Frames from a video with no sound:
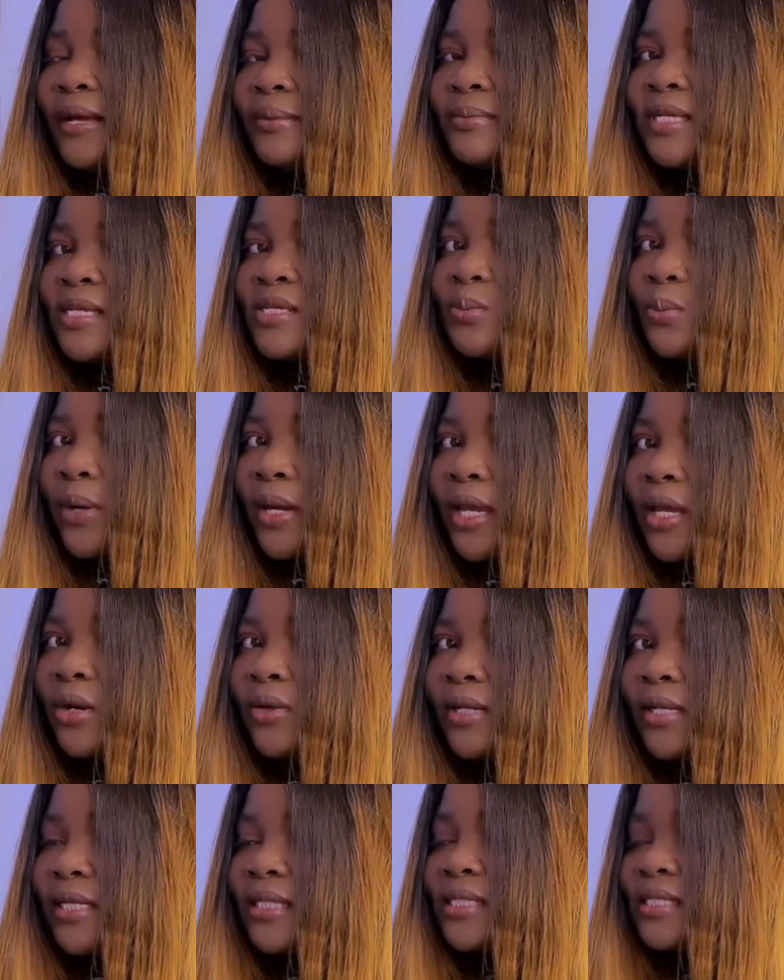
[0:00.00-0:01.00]
working on the
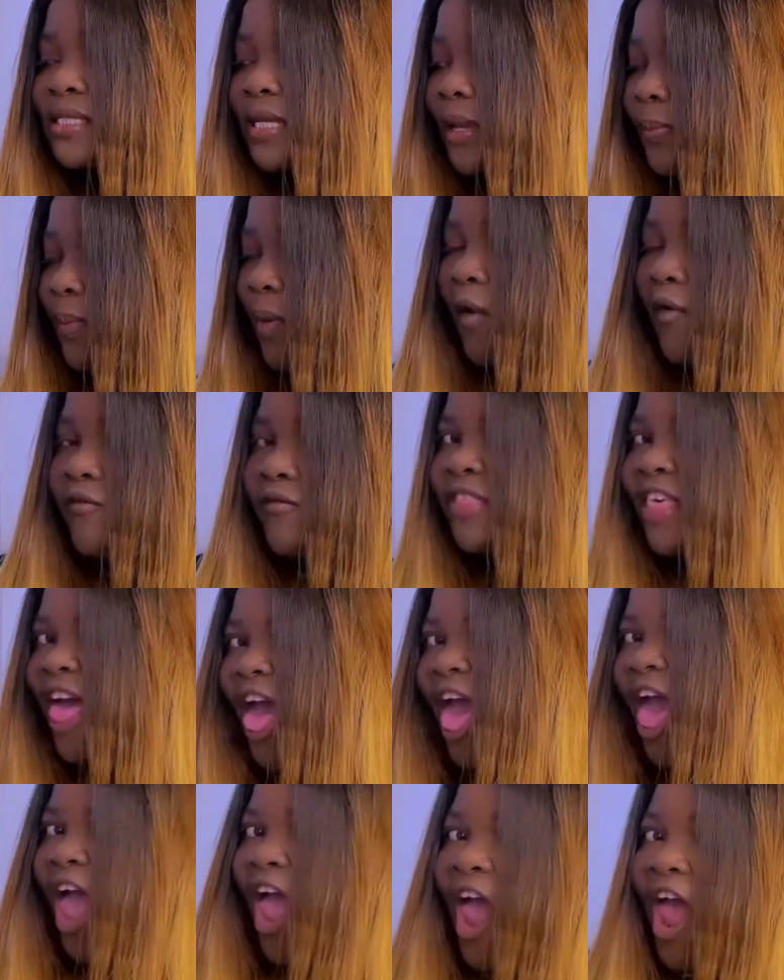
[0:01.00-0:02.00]
tip of the
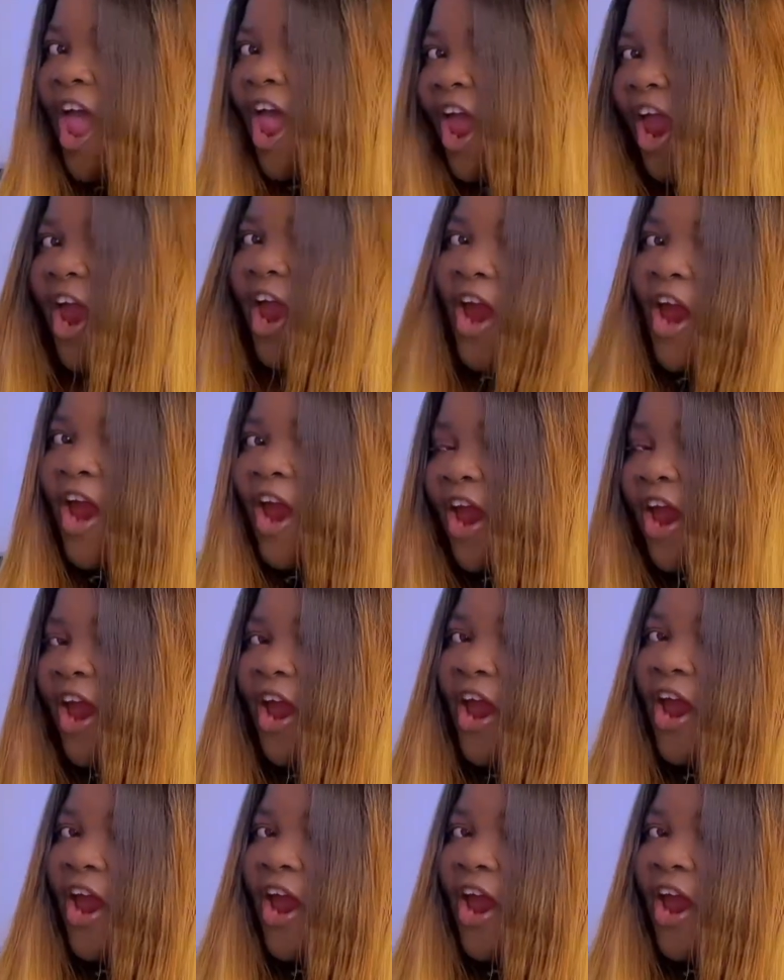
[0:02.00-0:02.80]
hair.